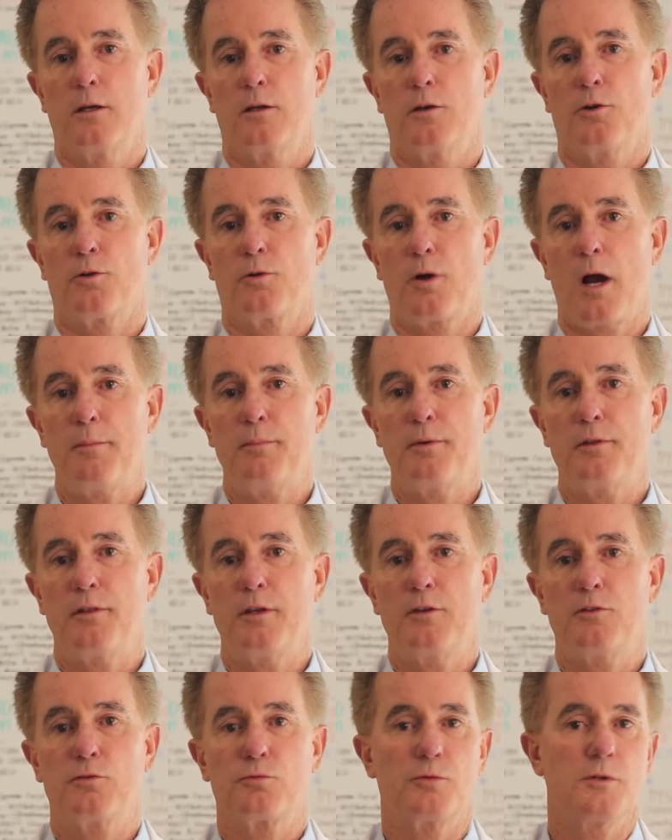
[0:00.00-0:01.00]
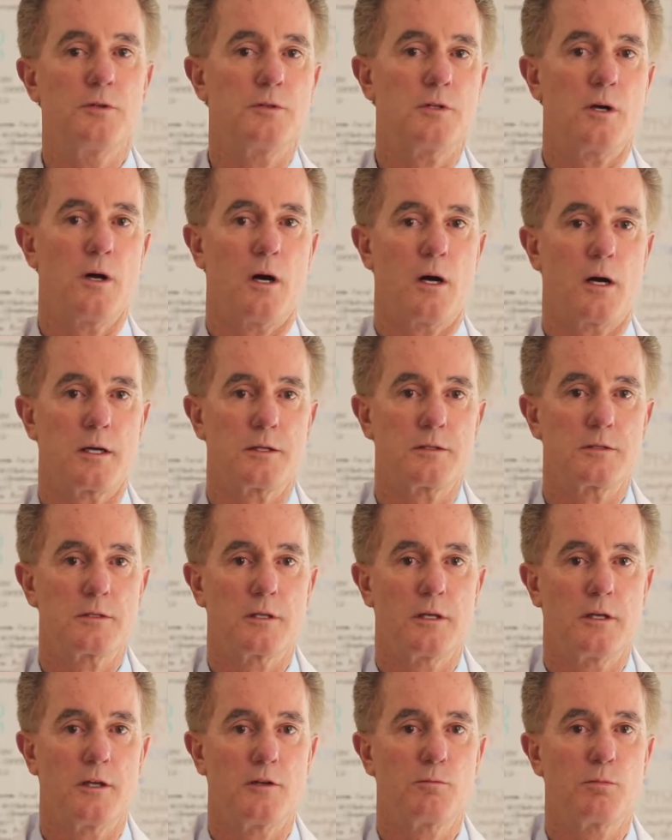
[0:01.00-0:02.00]
neuropathy's root cause
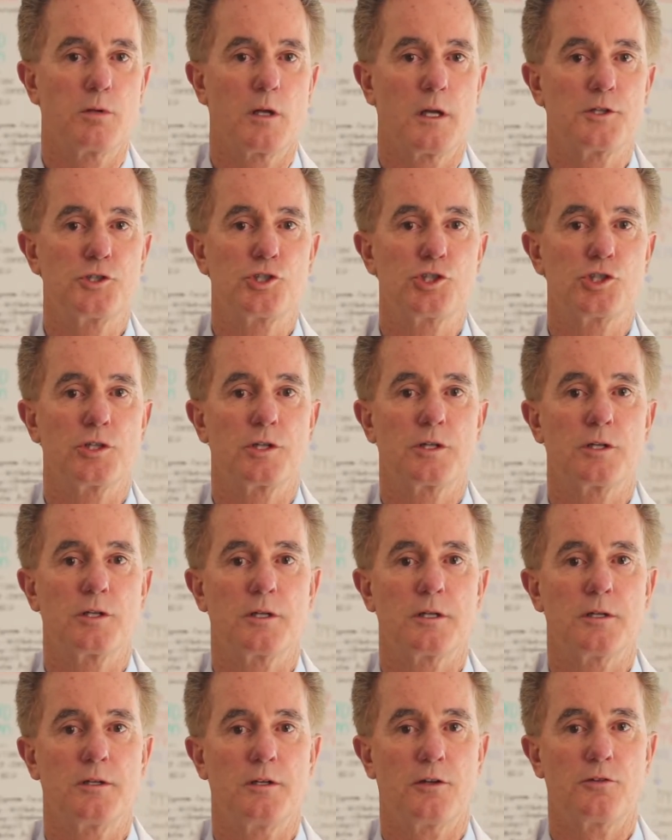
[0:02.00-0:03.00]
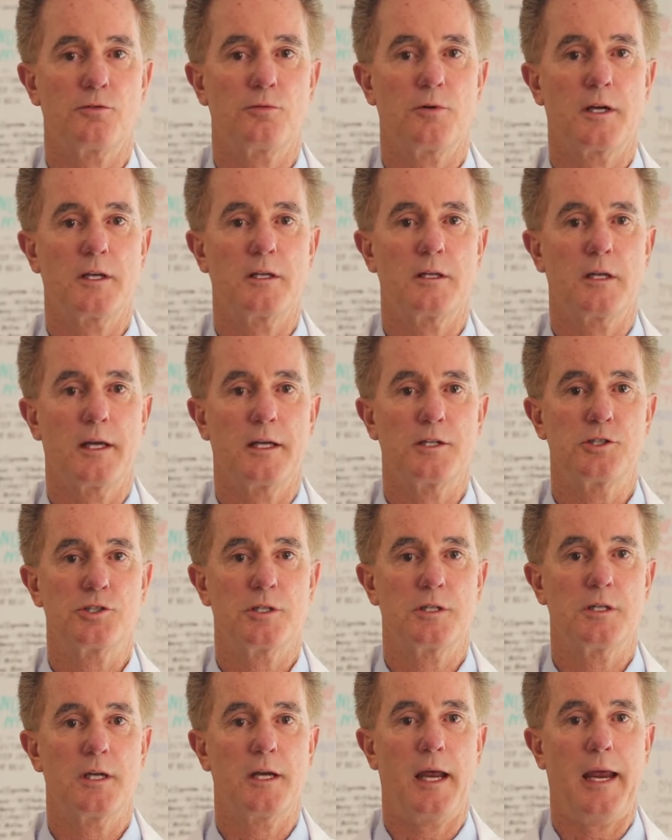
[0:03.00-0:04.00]
is blood sugar
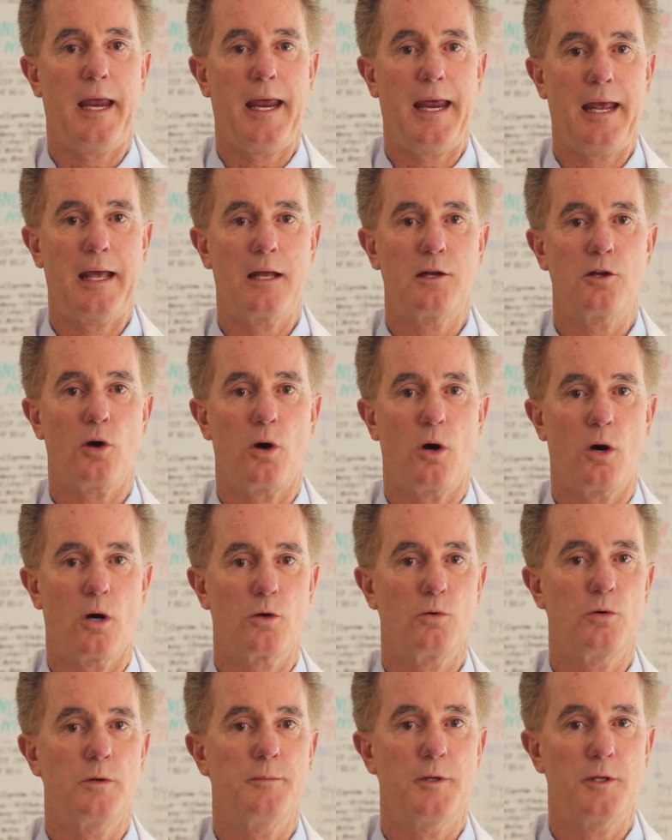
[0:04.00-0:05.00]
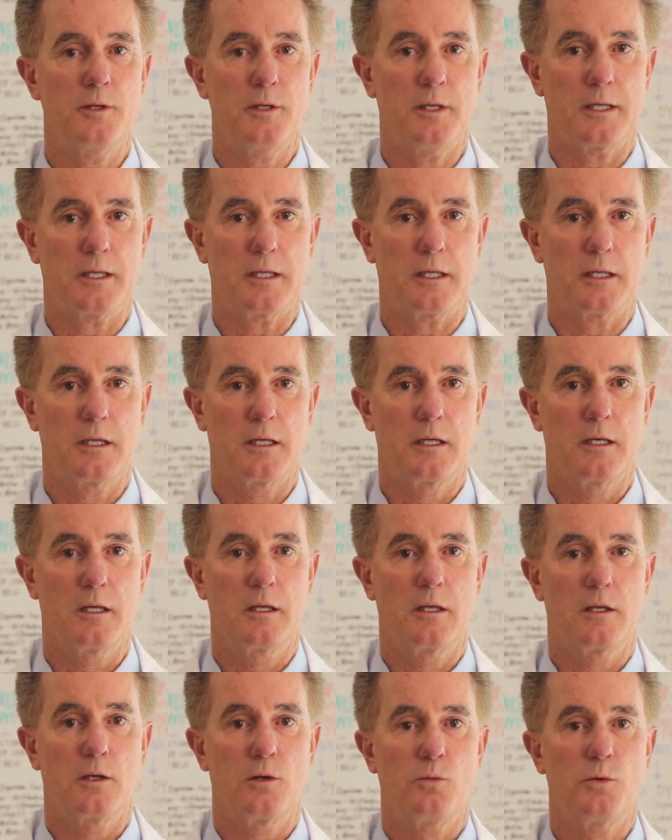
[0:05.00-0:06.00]
dysregulation and autoimmunity,
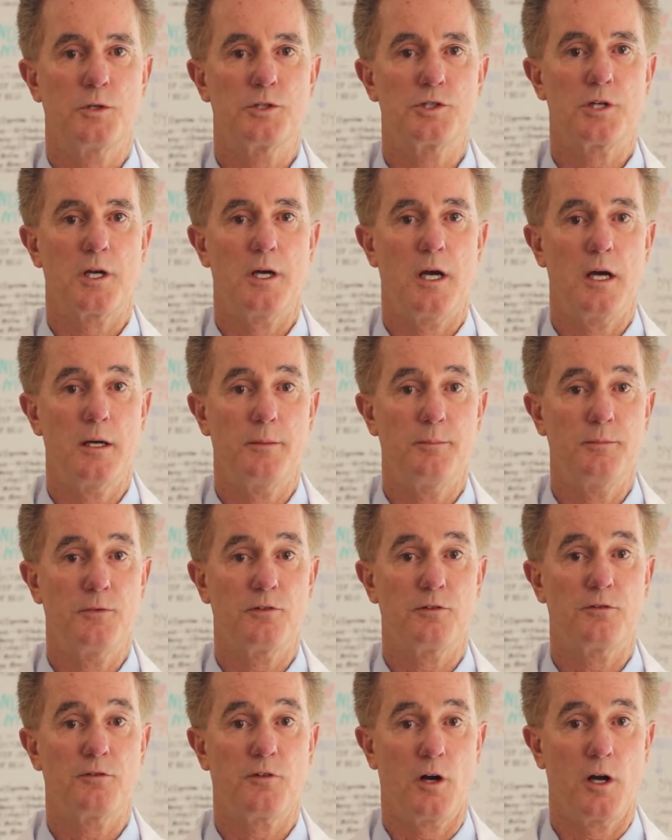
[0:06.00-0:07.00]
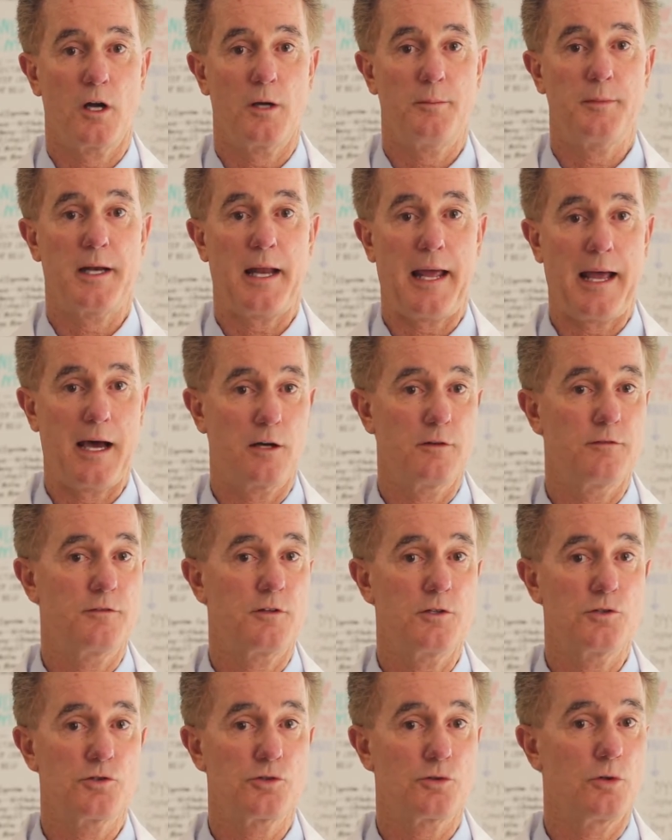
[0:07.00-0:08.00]
which comes from an
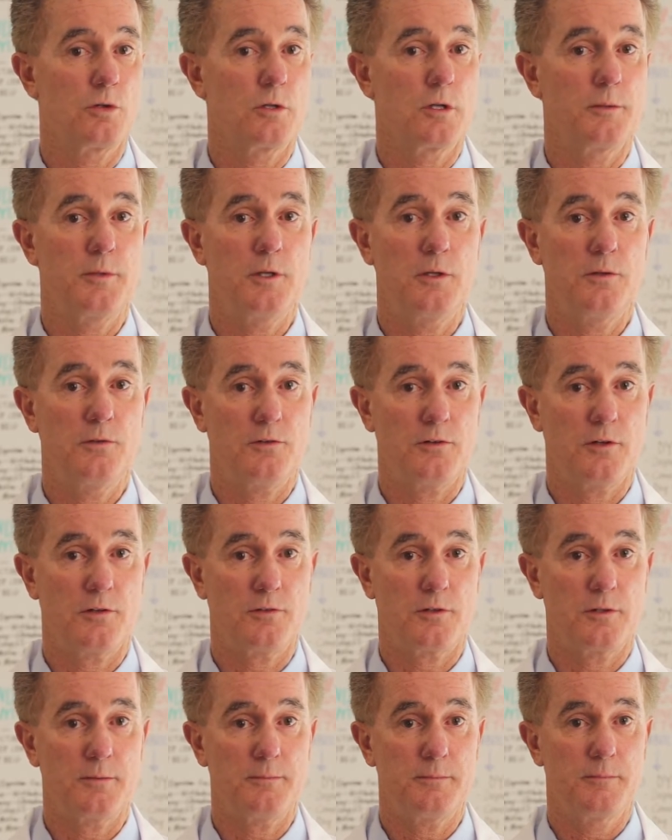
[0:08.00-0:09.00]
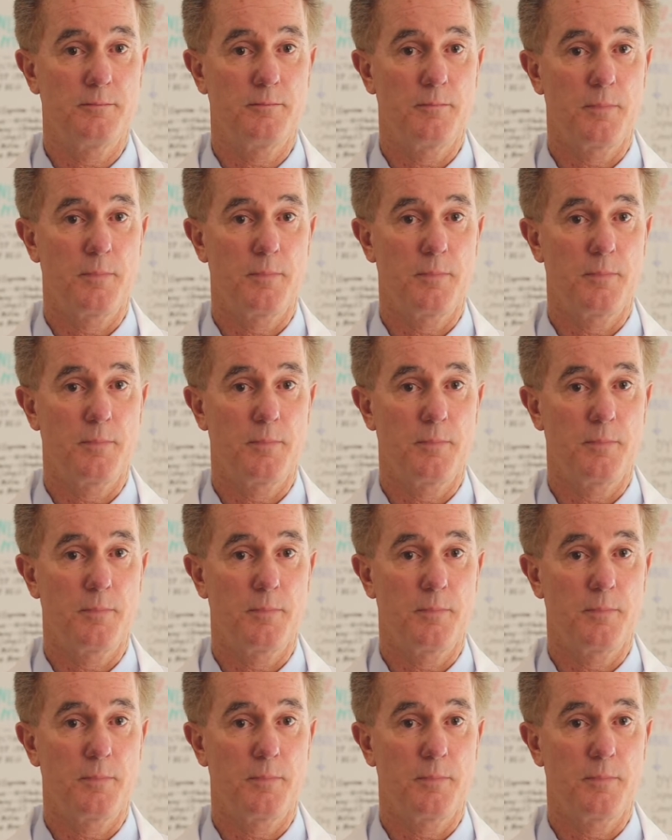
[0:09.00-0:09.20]
out-of-control immune system